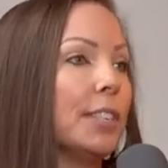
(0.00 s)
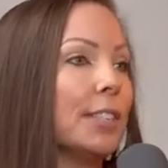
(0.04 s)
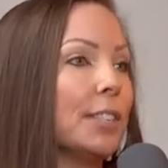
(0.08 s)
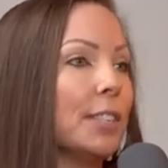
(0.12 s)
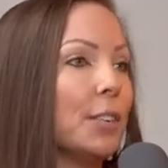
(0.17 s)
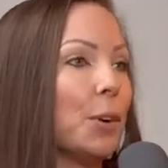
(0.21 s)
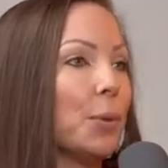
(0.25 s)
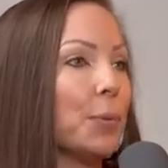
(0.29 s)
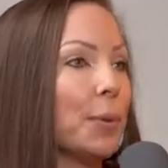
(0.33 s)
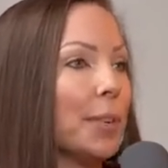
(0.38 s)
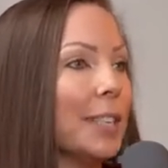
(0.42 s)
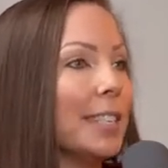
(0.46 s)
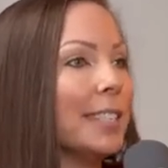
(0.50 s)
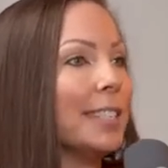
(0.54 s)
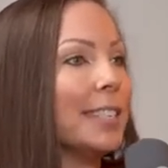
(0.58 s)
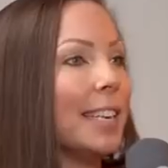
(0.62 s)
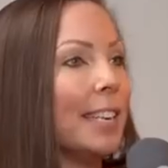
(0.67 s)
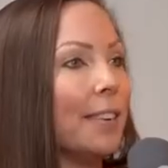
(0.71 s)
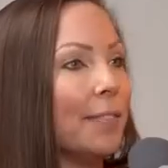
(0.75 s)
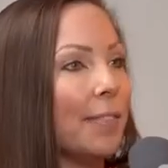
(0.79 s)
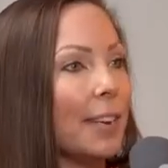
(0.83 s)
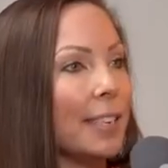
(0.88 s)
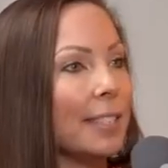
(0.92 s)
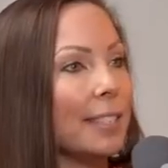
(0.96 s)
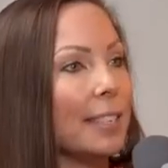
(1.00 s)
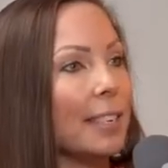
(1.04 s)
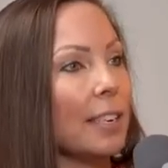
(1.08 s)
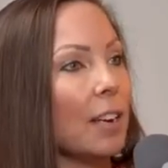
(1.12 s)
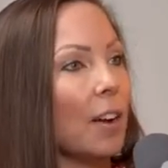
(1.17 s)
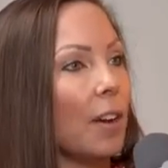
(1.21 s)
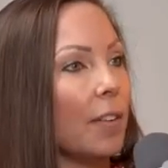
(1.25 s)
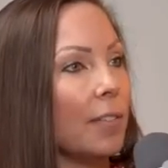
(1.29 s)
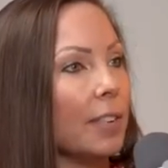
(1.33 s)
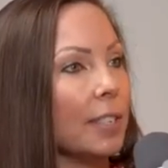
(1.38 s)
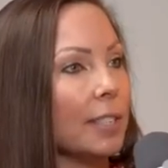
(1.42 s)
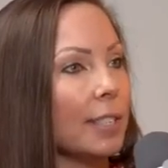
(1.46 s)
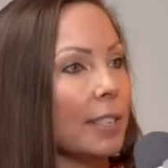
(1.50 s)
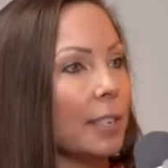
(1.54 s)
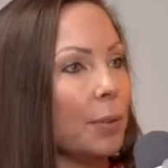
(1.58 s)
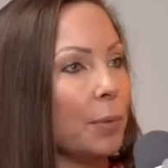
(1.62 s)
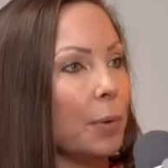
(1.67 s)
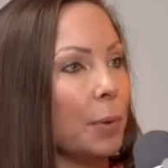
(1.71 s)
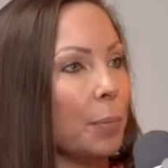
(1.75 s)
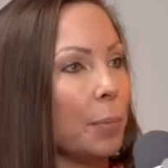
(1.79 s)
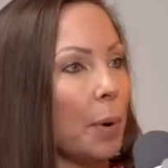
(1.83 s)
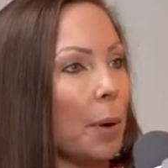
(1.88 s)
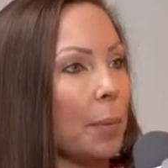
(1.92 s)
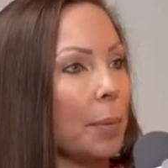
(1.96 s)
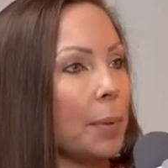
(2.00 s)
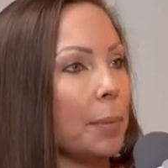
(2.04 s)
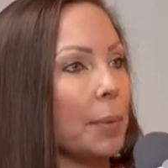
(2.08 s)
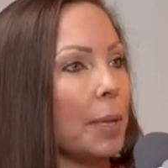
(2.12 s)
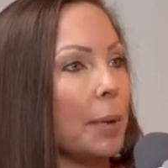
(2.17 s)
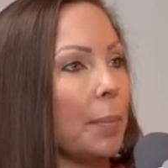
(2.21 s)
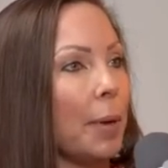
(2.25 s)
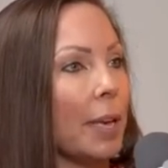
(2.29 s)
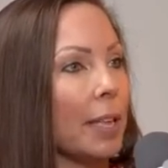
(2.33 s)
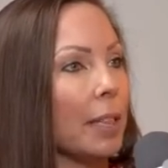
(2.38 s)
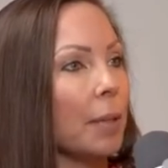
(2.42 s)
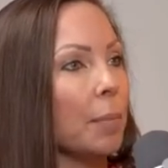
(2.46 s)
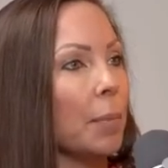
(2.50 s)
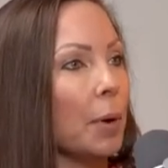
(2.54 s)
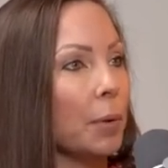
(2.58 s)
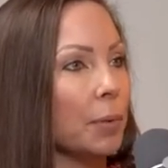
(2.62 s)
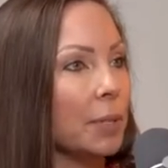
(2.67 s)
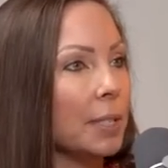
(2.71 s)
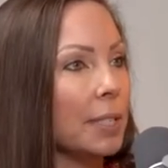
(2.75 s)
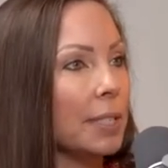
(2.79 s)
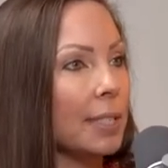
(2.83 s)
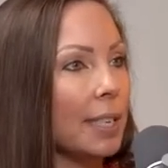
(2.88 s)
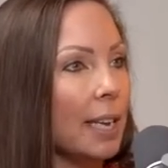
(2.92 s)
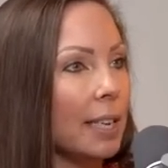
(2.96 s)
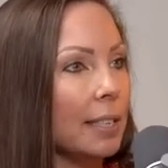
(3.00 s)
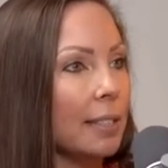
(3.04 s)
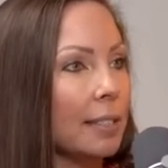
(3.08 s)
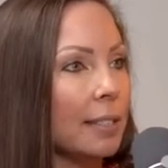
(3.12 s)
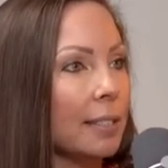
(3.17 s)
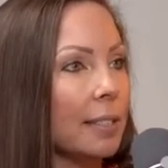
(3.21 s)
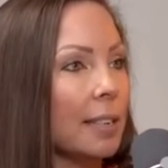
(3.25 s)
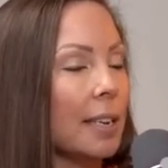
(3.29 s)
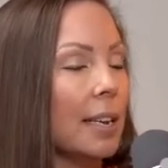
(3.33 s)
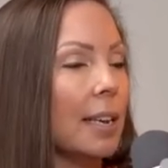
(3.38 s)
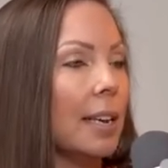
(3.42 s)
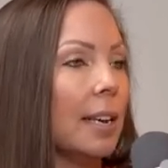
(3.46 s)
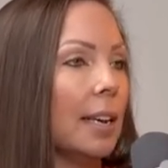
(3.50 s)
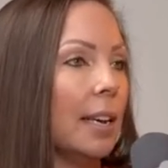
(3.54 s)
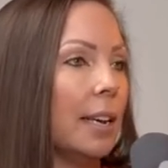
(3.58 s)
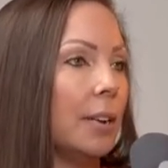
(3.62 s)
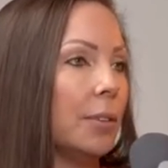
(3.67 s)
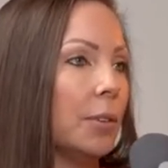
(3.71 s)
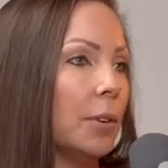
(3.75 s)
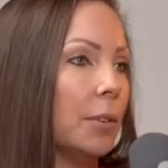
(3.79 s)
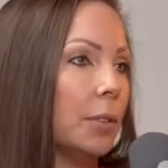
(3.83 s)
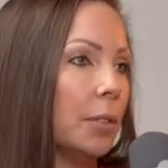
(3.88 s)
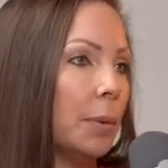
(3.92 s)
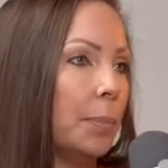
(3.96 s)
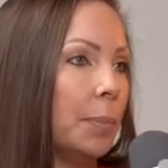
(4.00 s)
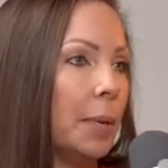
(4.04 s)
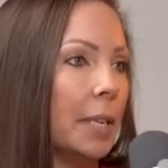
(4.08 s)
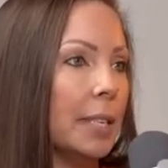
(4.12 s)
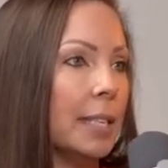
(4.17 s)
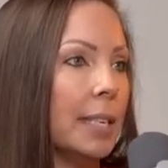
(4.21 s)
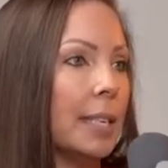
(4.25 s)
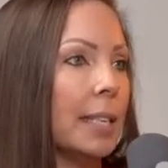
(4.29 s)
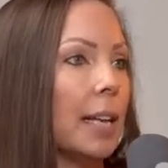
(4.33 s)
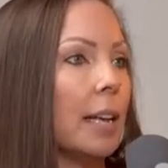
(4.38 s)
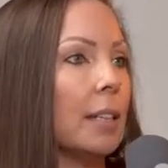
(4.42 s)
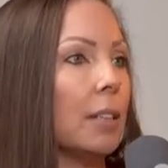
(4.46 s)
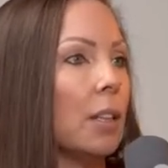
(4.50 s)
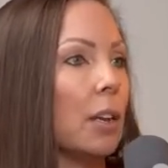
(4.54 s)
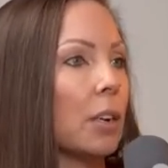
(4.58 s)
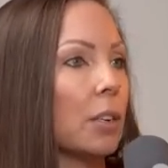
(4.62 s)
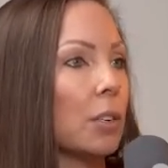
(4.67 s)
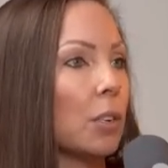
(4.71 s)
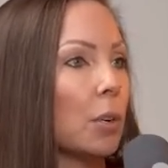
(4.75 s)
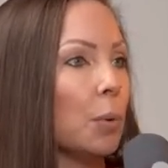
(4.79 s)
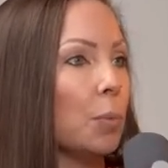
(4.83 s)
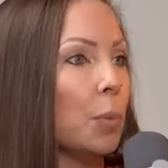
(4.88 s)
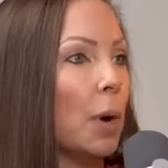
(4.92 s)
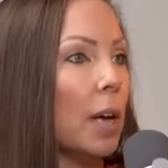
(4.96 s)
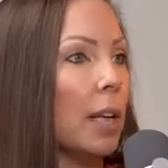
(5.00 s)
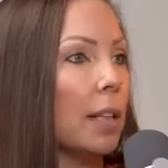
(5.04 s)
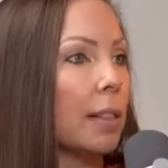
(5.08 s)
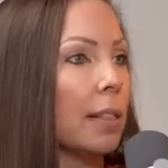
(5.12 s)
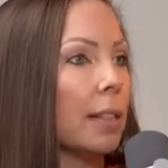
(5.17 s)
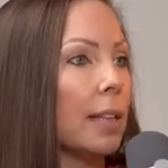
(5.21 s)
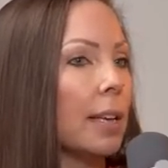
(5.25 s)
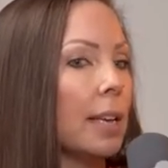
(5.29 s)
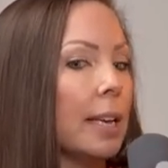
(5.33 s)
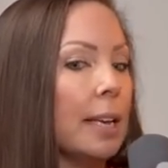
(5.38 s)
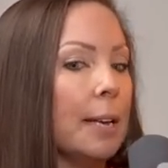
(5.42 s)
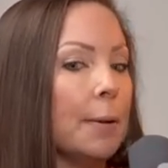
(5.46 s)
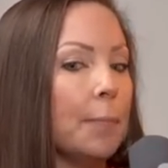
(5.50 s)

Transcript: So real estate investing obviously would probably make the most sense in terms of building that long-term wealth.